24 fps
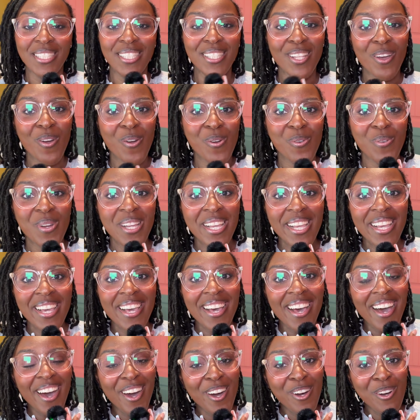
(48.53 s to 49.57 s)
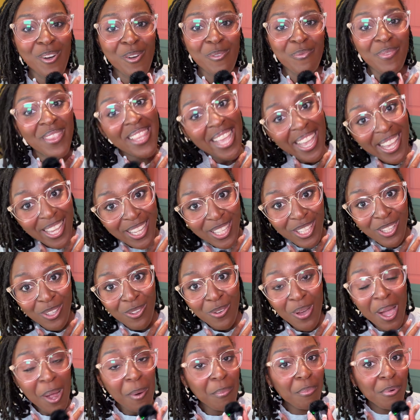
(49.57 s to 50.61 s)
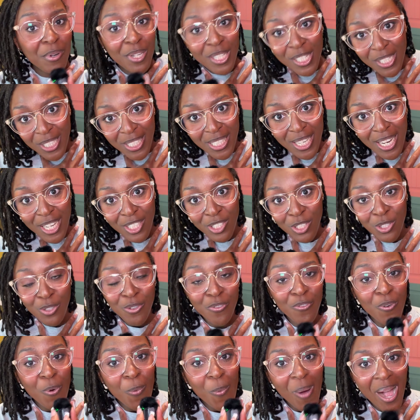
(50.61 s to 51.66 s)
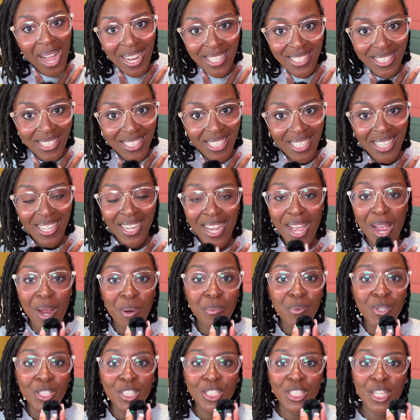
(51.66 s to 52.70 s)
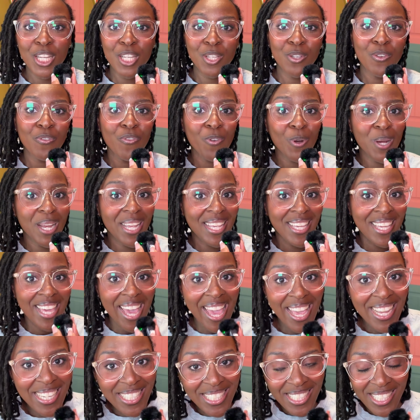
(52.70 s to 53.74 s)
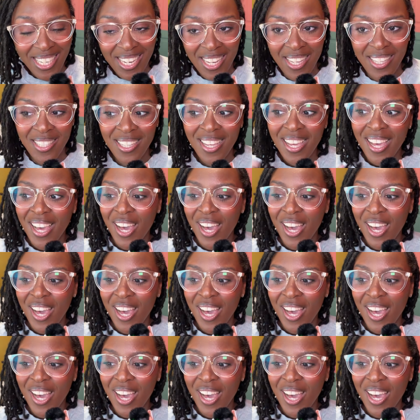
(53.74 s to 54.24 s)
So thank you. I appreciate you for watching. I appreciate you for engaging.